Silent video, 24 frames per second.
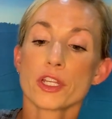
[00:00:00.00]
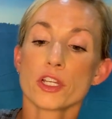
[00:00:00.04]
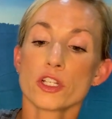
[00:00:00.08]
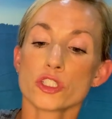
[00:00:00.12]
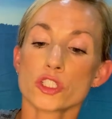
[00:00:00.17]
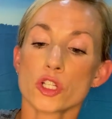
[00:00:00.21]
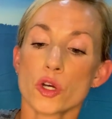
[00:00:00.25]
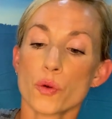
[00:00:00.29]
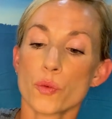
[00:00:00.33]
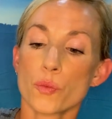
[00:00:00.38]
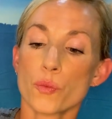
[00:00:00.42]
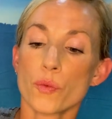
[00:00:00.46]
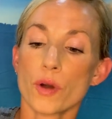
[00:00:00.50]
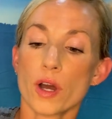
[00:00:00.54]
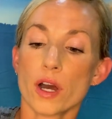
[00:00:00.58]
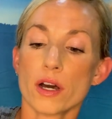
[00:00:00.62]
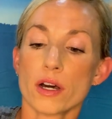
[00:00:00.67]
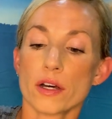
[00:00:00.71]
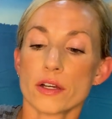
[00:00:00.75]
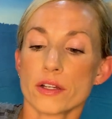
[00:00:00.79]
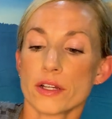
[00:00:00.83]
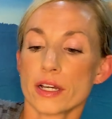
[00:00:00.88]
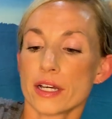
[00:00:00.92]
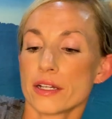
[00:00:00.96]
So
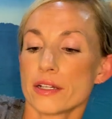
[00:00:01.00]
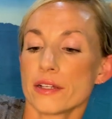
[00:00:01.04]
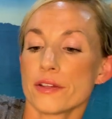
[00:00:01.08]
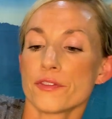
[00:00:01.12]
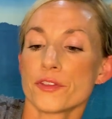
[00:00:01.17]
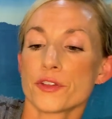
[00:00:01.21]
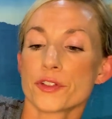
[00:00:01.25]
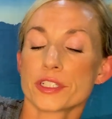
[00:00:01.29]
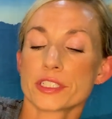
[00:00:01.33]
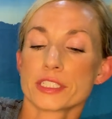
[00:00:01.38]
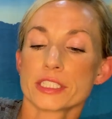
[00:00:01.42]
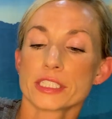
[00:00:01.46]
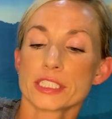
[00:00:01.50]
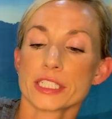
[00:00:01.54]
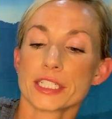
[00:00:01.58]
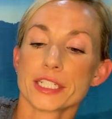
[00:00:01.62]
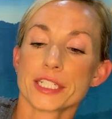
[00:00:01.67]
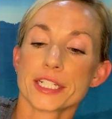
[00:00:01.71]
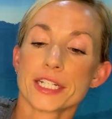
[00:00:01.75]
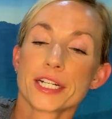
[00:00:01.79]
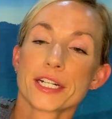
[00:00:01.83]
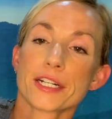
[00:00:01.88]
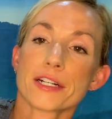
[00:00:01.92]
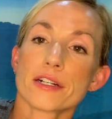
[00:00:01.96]
you can see
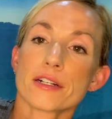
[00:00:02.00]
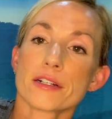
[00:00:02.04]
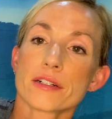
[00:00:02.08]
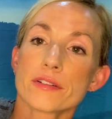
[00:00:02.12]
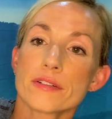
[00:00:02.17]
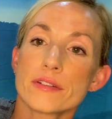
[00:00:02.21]
here,